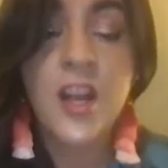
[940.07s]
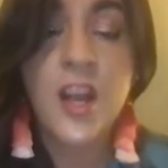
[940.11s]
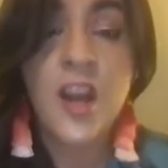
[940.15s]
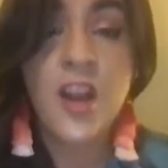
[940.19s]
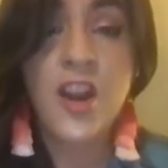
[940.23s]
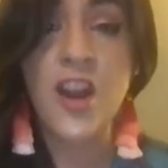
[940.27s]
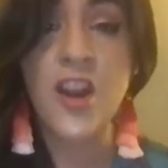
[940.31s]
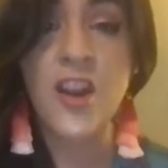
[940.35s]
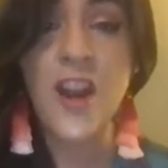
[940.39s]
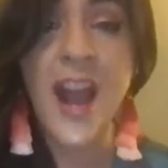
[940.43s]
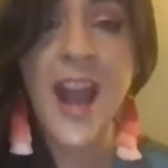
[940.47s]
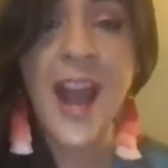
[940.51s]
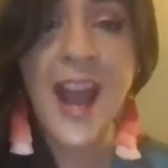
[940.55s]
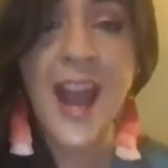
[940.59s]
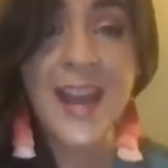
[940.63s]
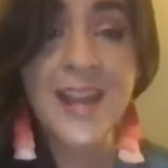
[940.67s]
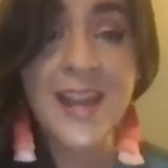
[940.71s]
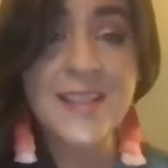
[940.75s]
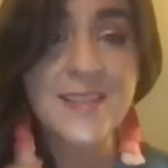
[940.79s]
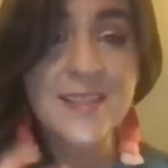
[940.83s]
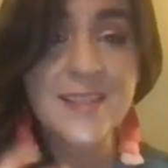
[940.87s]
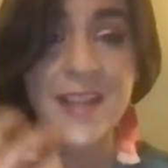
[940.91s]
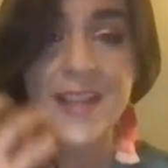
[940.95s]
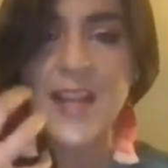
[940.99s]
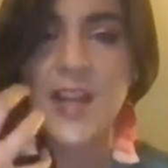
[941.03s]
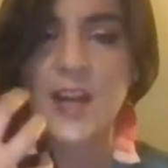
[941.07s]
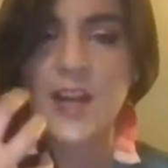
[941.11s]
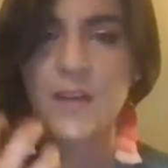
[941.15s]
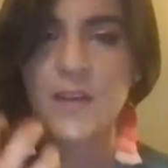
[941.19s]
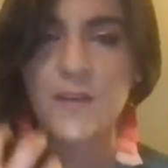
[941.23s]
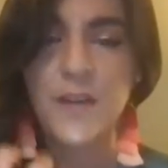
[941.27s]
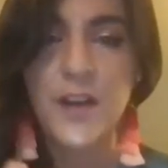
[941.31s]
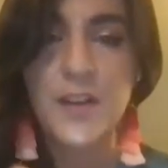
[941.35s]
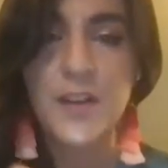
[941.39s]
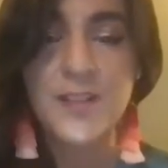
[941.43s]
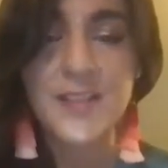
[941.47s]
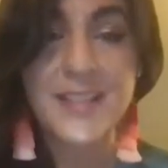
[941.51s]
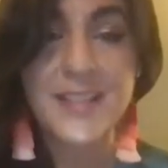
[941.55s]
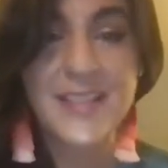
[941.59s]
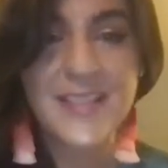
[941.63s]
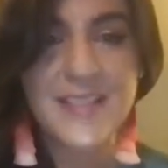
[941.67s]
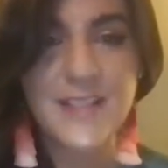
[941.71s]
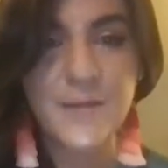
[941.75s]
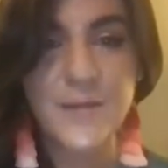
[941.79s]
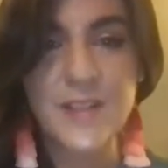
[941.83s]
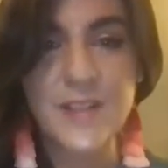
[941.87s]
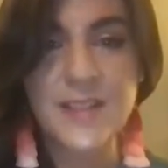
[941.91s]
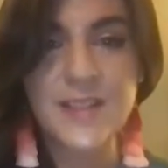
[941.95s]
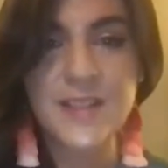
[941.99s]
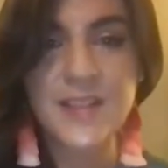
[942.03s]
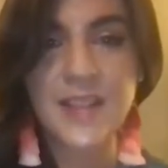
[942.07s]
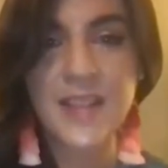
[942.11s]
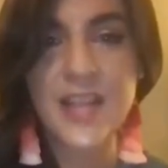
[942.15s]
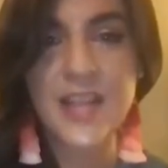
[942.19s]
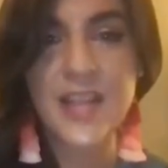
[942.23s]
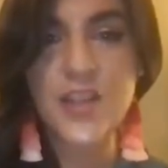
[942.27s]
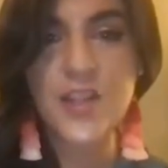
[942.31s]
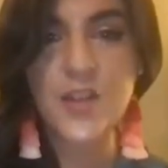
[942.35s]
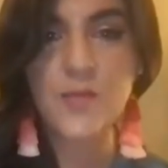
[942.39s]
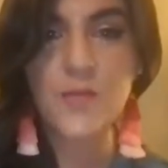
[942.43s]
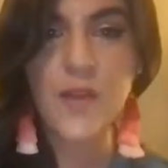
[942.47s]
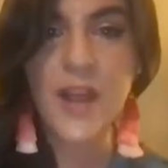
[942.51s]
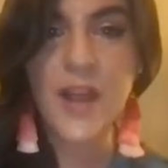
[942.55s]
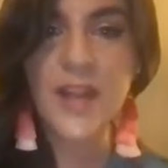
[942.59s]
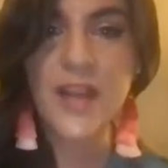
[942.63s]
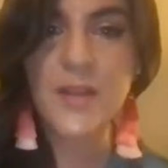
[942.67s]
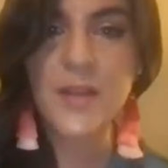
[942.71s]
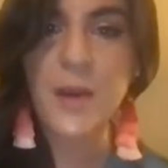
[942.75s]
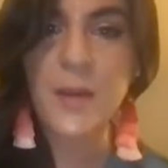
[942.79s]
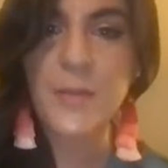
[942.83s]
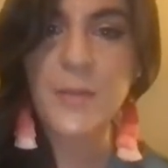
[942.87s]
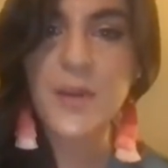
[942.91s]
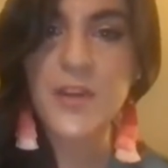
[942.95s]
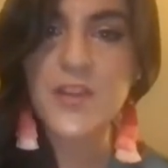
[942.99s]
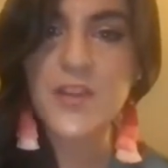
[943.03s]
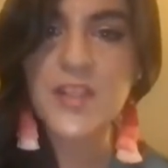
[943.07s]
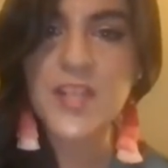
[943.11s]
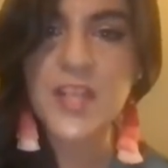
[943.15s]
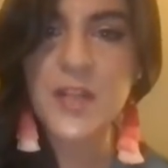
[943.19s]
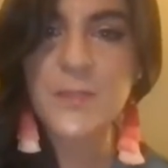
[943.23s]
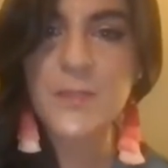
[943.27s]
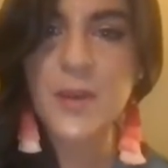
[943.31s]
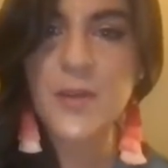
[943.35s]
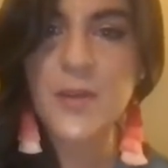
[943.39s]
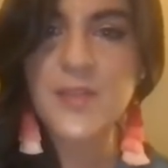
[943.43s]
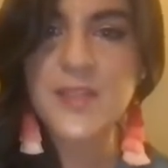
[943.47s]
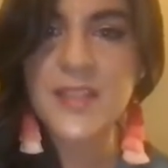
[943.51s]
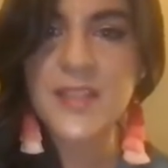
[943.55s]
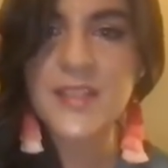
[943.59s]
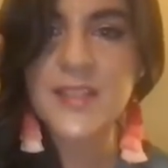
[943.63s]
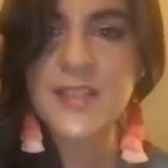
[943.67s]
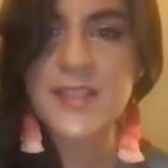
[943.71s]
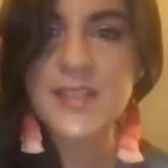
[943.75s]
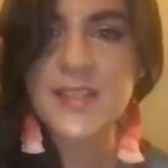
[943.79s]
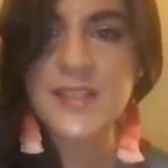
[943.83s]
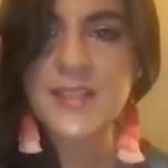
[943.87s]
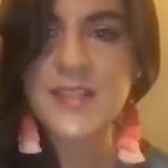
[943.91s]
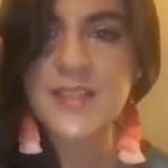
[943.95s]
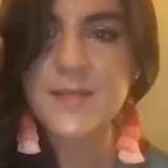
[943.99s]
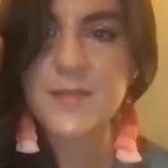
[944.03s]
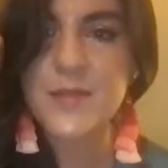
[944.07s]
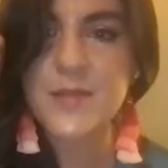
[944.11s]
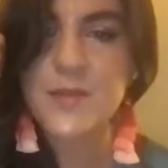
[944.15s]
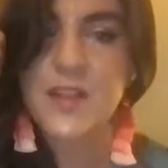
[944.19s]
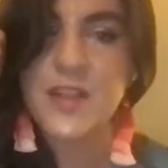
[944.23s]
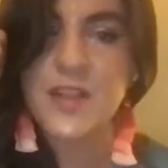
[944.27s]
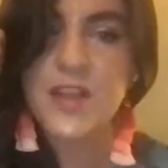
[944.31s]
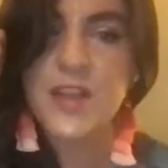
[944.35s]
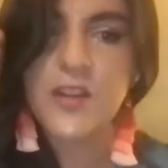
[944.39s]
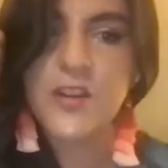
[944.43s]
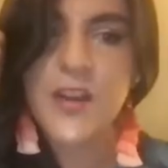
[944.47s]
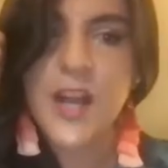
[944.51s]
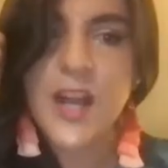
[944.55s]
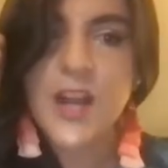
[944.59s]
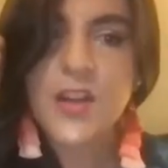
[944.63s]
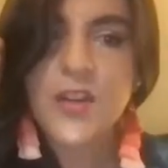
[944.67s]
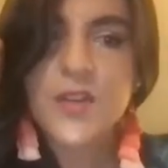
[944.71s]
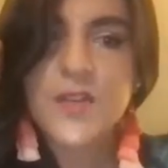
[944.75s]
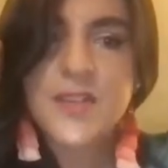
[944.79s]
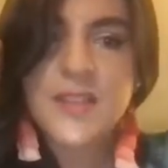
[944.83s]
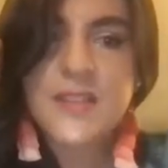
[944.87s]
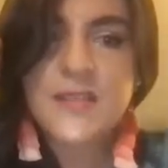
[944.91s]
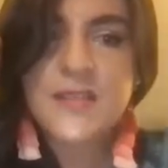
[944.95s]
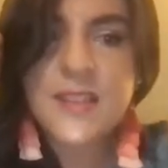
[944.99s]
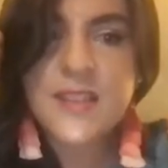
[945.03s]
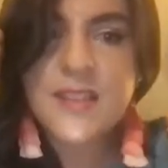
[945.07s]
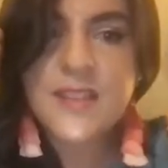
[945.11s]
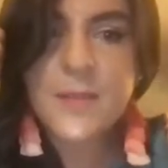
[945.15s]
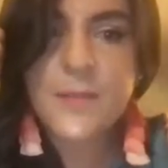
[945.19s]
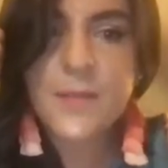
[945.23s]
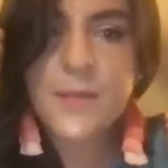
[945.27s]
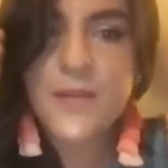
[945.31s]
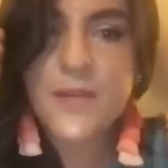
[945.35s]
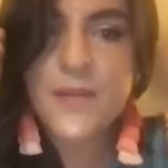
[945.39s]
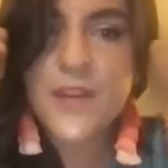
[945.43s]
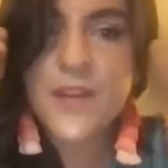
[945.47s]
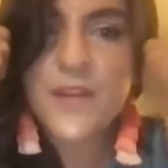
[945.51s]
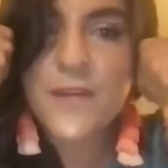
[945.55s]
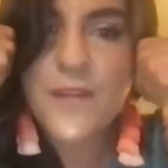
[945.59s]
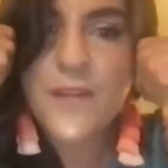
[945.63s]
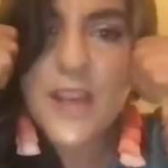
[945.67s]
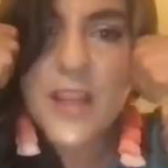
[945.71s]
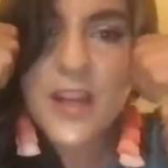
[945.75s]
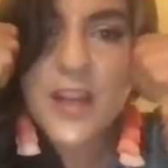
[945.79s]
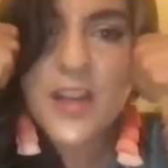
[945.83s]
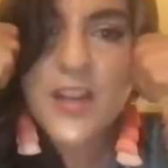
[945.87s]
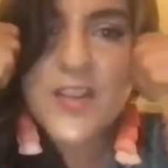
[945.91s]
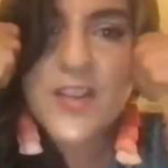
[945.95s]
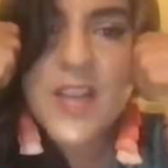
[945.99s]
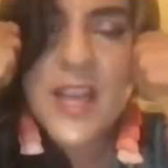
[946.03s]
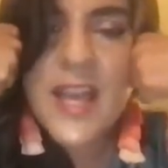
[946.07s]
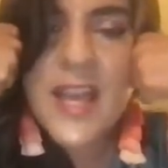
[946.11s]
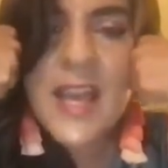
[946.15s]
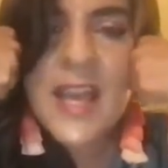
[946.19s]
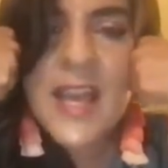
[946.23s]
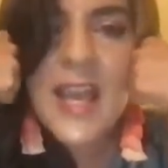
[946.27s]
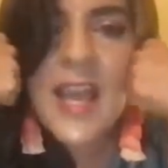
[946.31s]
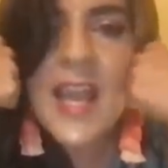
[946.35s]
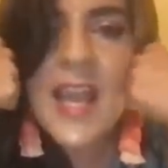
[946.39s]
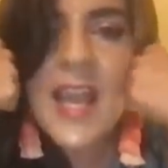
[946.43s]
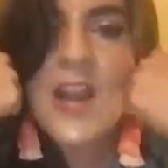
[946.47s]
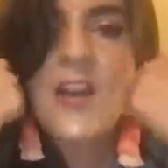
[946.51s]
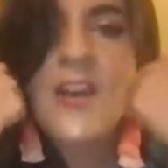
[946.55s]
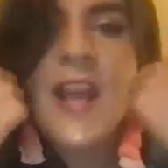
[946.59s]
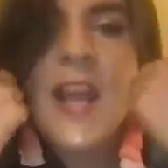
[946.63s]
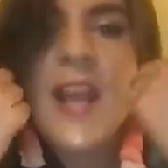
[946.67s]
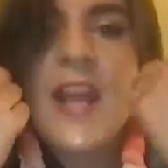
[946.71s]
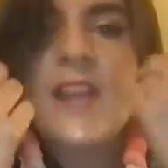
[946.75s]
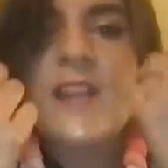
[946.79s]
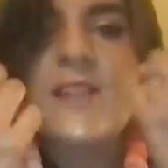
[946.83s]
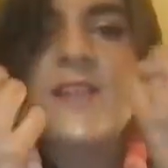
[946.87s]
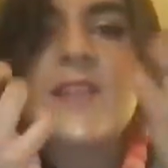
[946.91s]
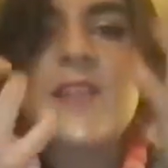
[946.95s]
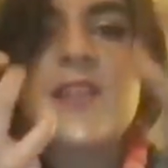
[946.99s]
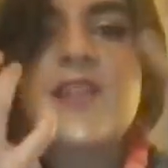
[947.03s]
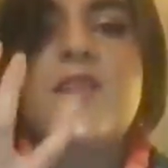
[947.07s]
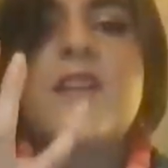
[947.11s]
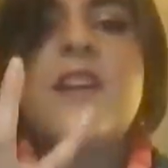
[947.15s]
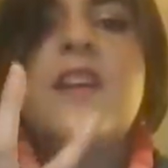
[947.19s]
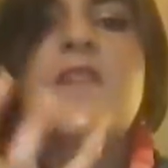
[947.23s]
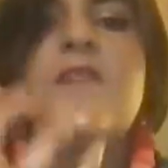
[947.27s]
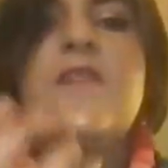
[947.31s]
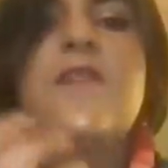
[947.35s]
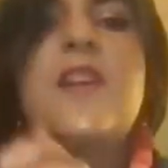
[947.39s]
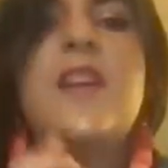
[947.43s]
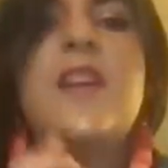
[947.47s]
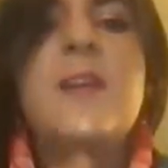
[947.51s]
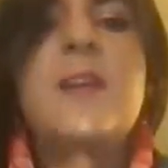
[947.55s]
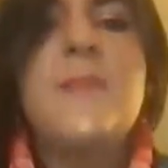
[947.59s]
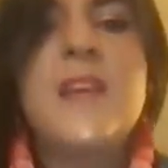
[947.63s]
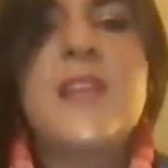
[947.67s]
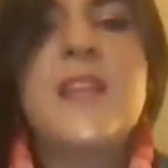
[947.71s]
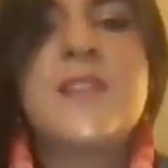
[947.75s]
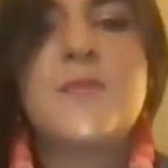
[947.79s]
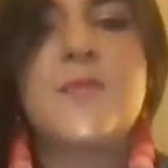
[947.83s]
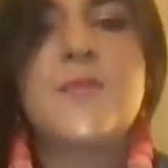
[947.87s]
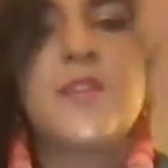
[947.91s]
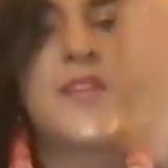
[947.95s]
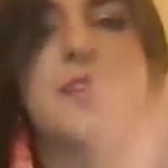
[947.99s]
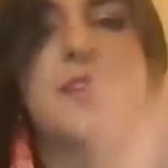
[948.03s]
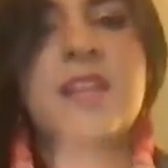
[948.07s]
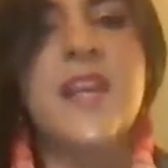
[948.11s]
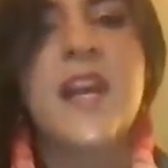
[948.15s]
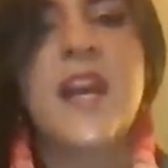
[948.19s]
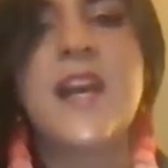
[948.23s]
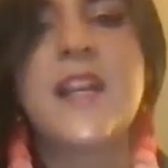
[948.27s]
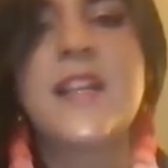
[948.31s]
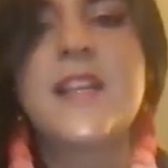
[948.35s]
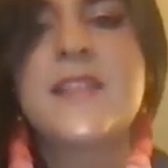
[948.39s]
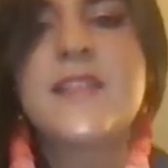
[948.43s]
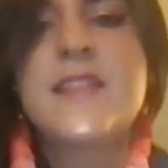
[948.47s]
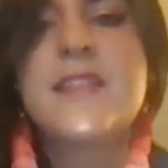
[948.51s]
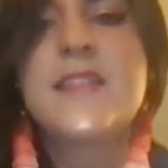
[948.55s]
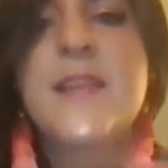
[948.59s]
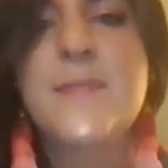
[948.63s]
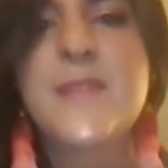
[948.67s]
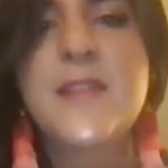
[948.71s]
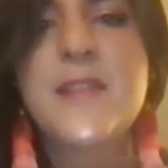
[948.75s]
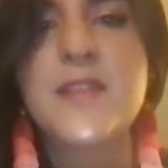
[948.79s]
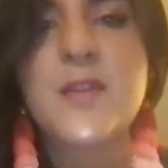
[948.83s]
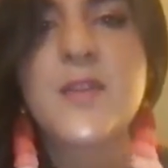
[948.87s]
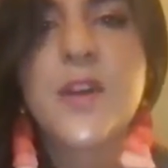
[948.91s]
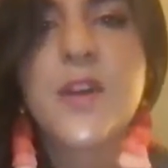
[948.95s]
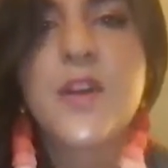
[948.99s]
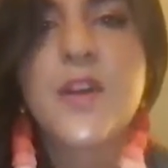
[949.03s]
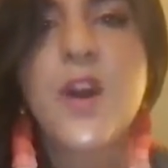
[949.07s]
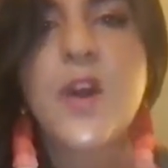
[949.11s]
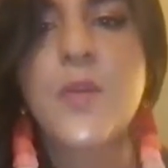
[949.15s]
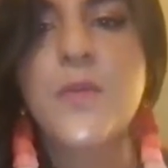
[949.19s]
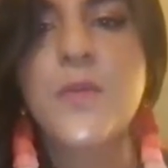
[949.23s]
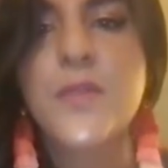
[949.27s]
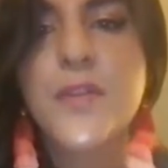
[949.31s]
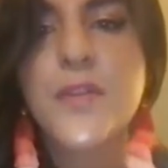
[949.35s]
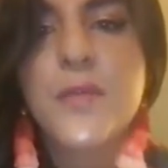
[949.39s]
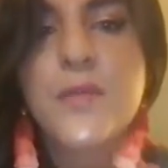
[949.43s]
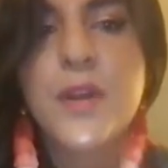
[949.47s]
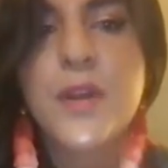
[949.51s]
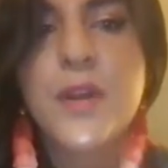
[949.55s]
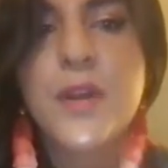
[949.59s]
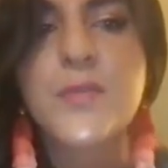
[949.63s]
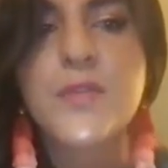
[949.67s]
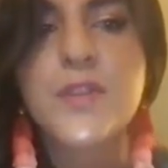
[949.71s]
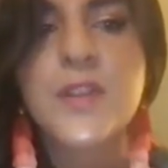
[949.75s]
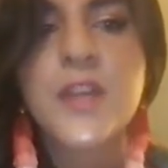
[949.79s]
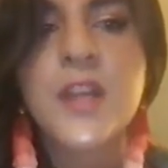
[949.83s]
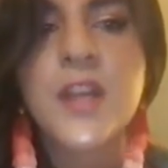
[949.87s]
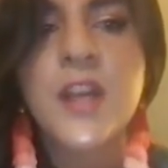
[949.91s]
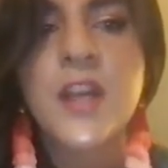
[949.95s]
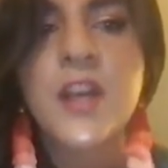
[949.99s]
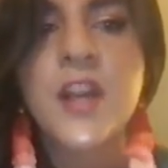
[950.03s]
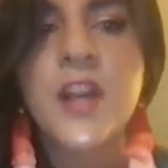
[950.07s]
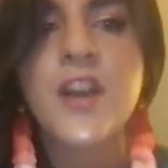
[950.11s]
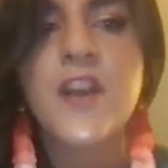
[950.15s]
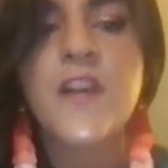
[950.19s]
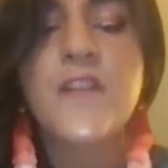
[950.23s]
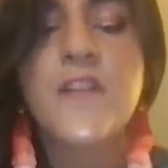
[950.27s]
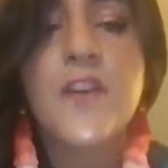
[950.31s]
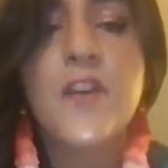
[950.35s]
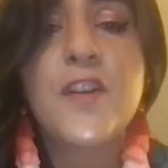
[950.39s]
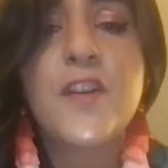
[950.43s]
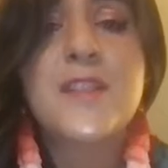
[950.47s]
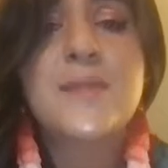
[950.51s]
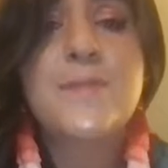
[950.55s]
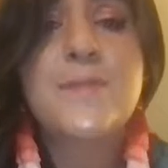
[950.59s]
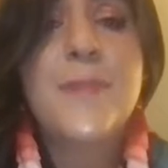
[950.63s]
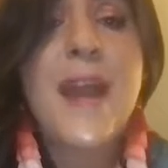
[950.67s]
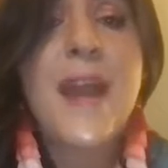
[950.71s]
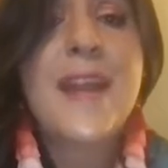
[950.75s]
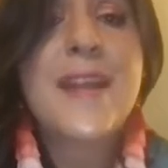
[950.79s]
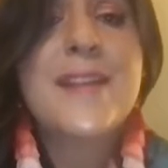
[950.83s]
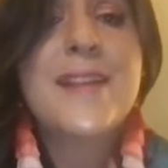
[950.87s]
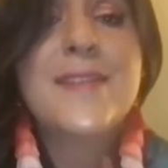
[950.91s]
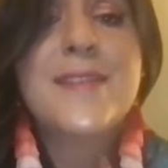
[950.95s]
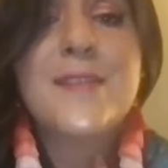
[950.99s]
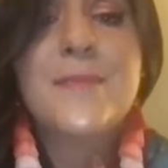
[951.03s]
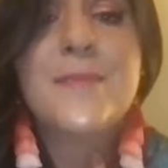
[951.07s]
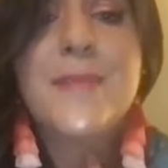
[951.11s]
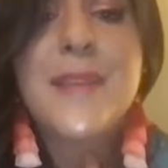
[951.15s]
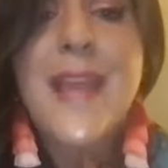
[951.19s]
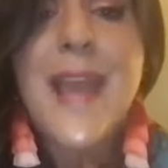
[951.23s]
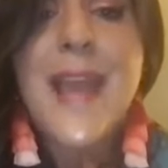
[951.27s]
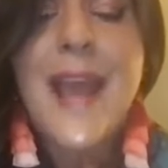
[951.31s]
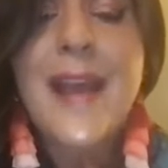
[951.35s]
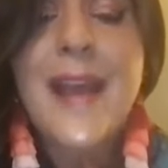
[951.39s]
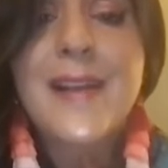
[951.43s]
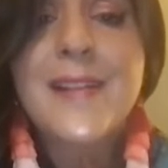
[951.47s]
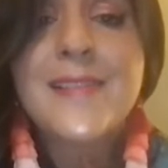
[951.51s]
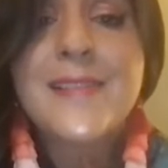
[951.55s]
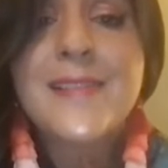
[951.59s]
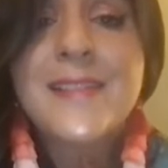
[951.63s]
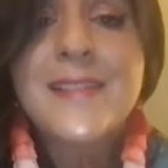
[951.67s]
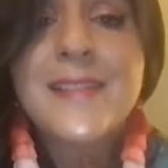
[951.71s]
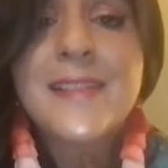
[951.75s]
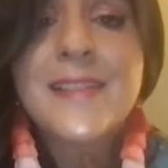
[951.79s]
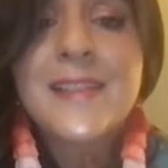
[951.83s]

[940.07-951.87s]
Her eyes, Niagara Falls, his fist clenched right above her cheekbones at a distance between your knuckles and the tip of your fingers, her hands looking for him, his words cutting deep into her own throat, her voice begging to be held.